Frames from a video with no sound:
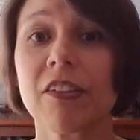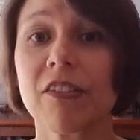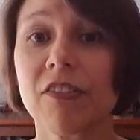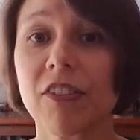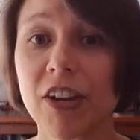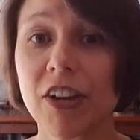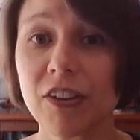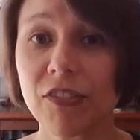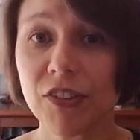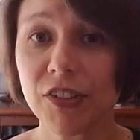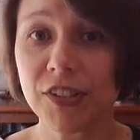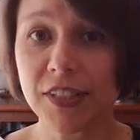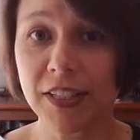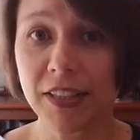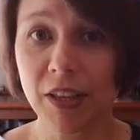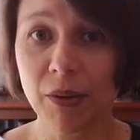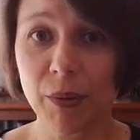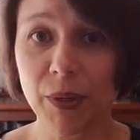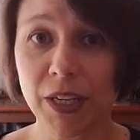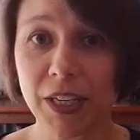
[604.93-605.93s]
The very first thing
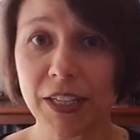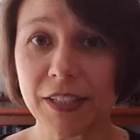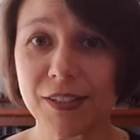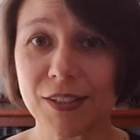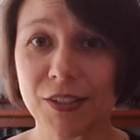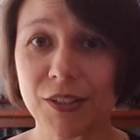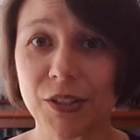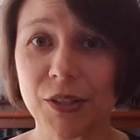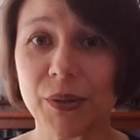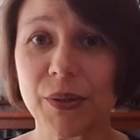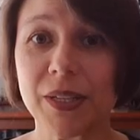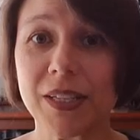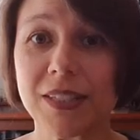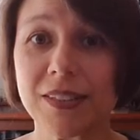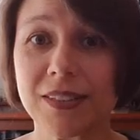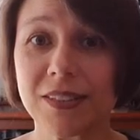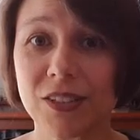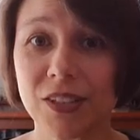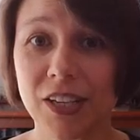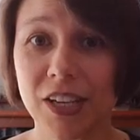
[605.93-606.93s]
that we need to do
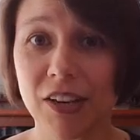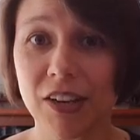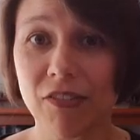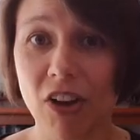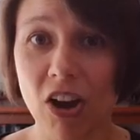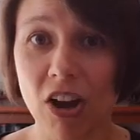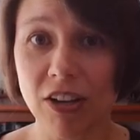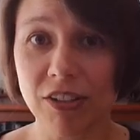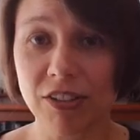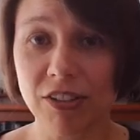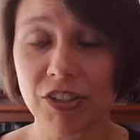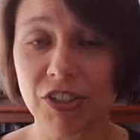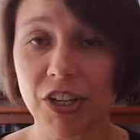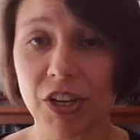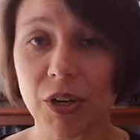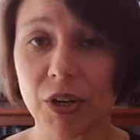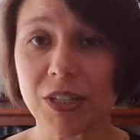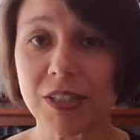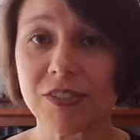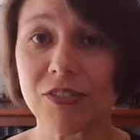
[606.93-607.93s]
is to give
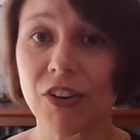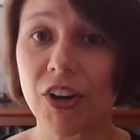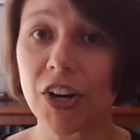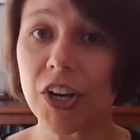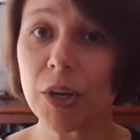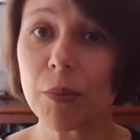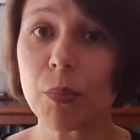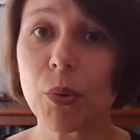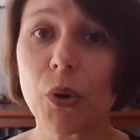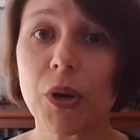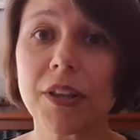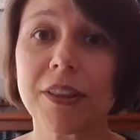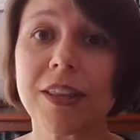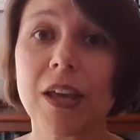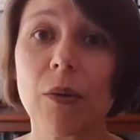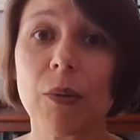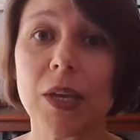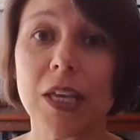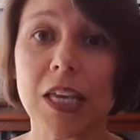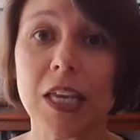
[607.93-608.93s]
oxygen. It's very important
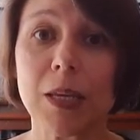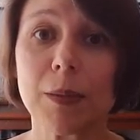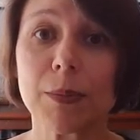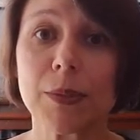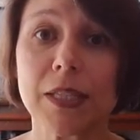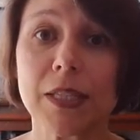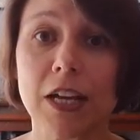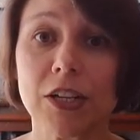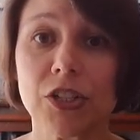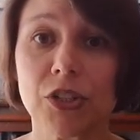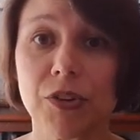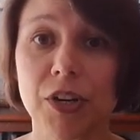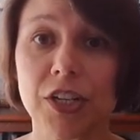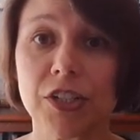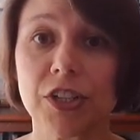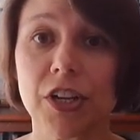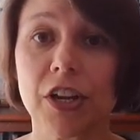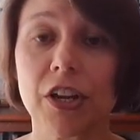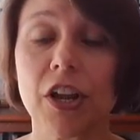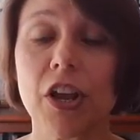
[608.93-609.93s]
that we keep
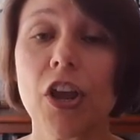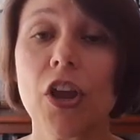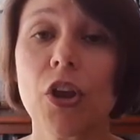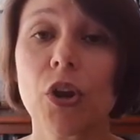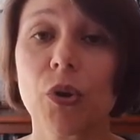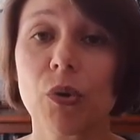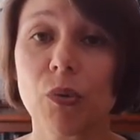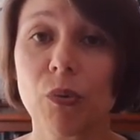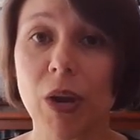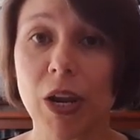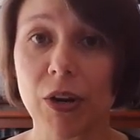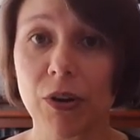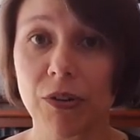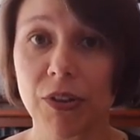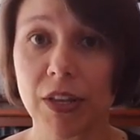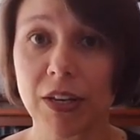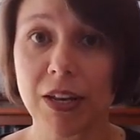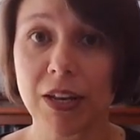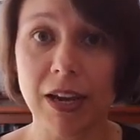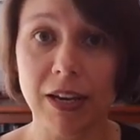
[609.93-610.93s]
saturation greater
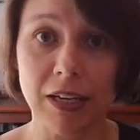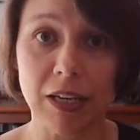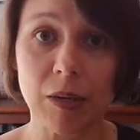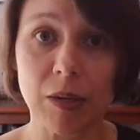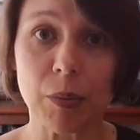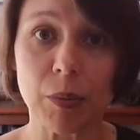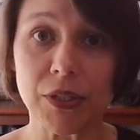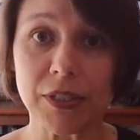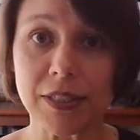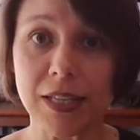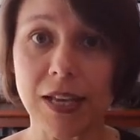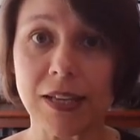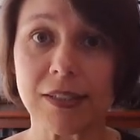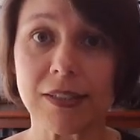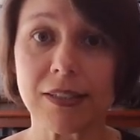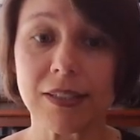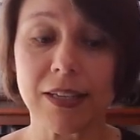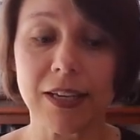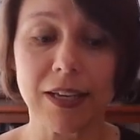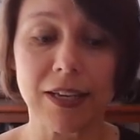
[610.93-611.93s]
than 90%
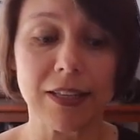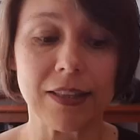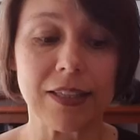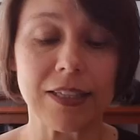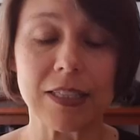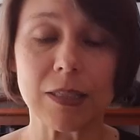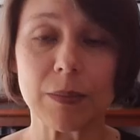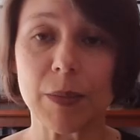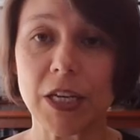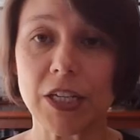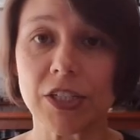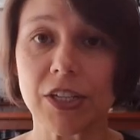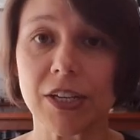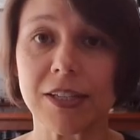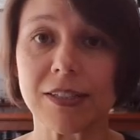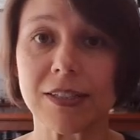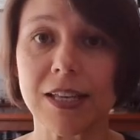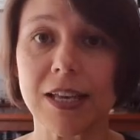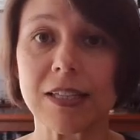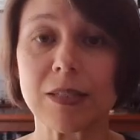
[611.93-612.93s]
in these
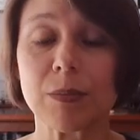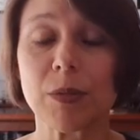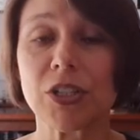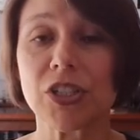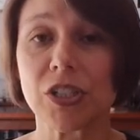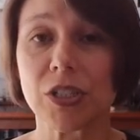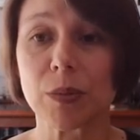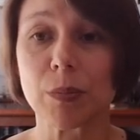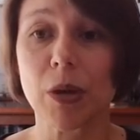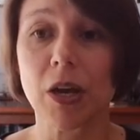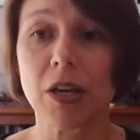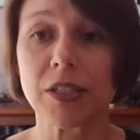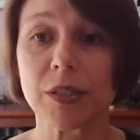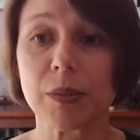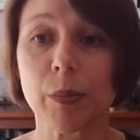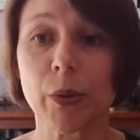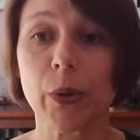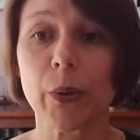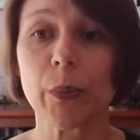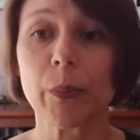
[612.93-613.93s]
patients as much as
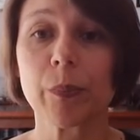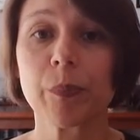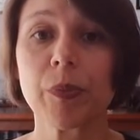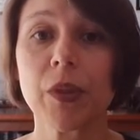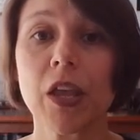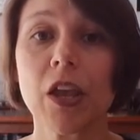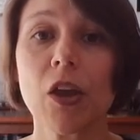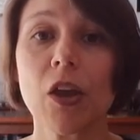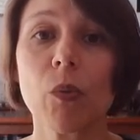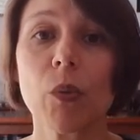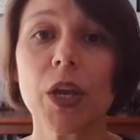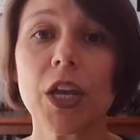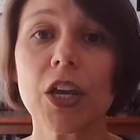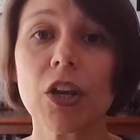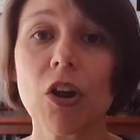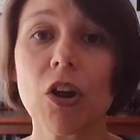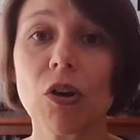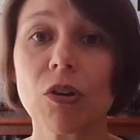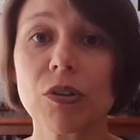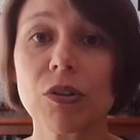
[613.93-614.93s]
possible. We
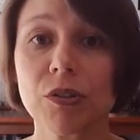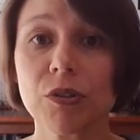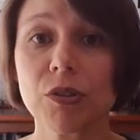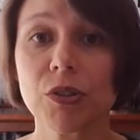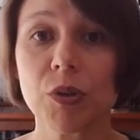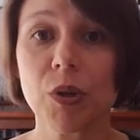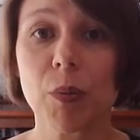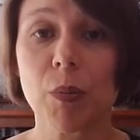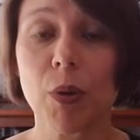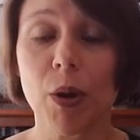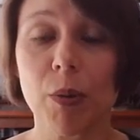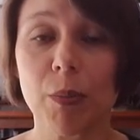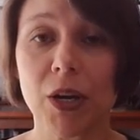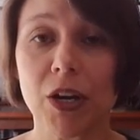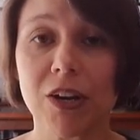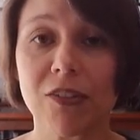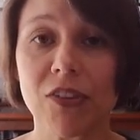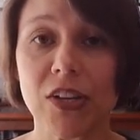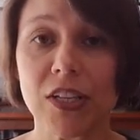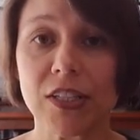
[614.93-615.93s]
could also do a
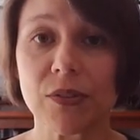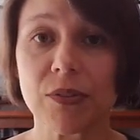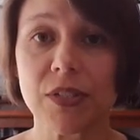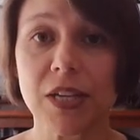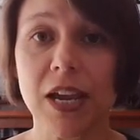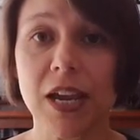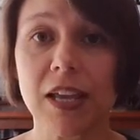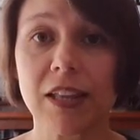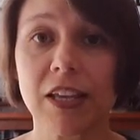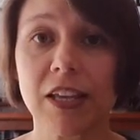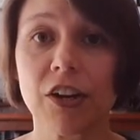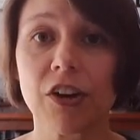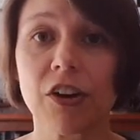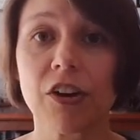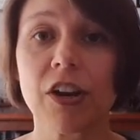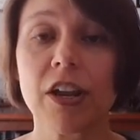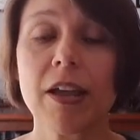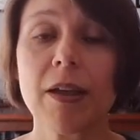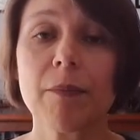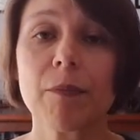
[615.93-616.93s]
pulmonary vasodilator.